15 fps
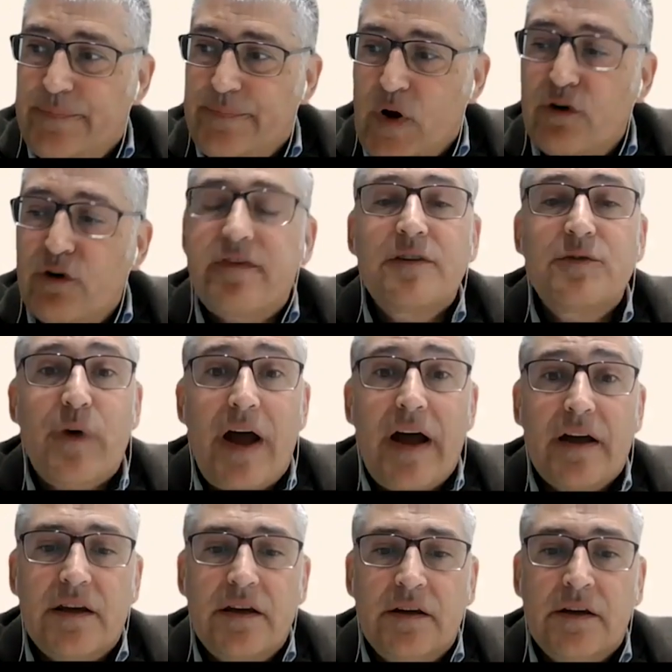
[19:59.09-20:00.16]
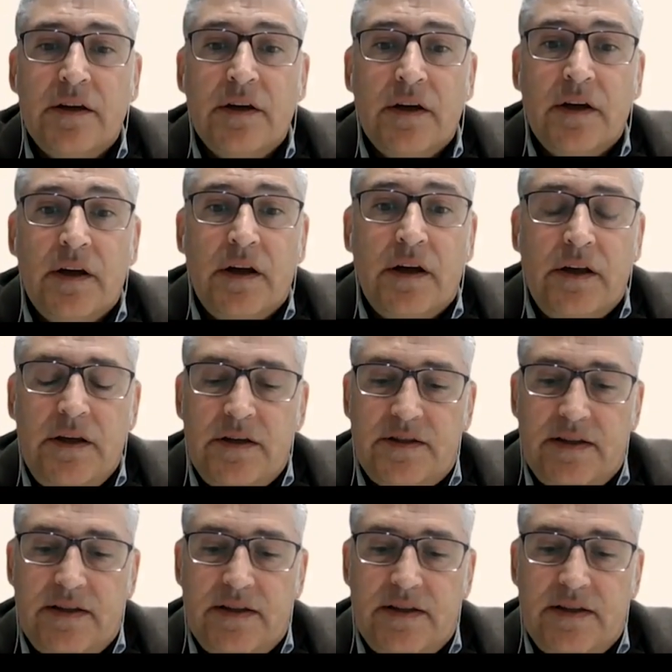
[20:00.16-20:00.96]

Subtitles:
orphan drug is